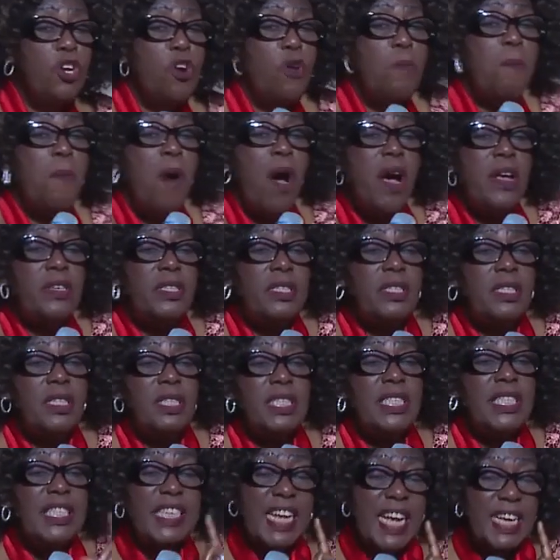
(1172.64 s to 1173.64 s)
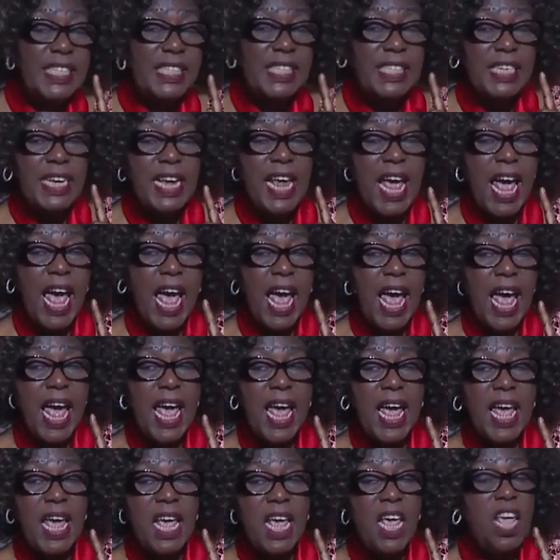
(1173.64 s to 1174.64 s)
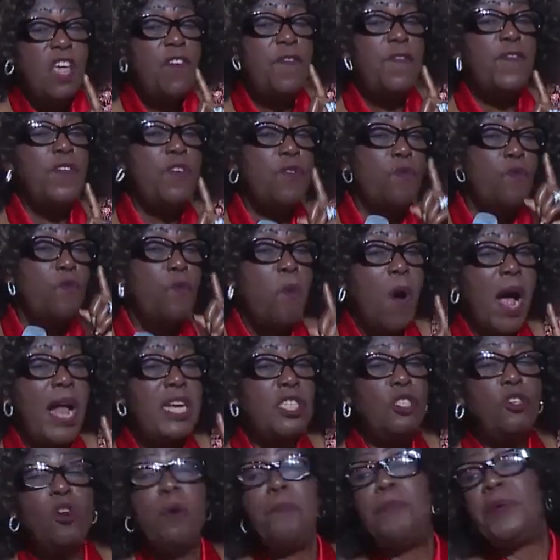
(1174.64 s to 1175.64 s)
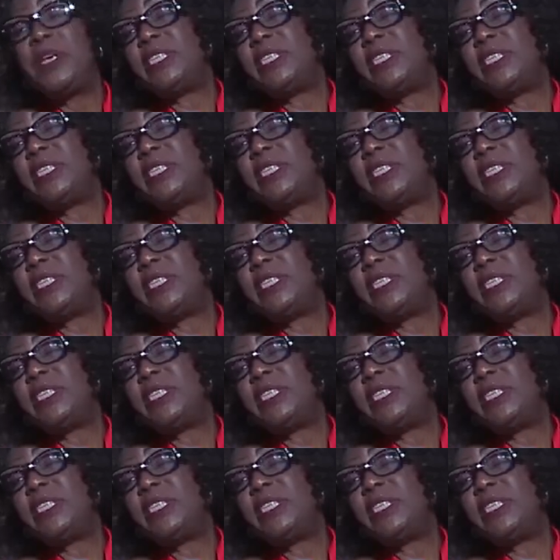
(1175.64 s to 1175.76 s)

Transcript: You must, this year, if you want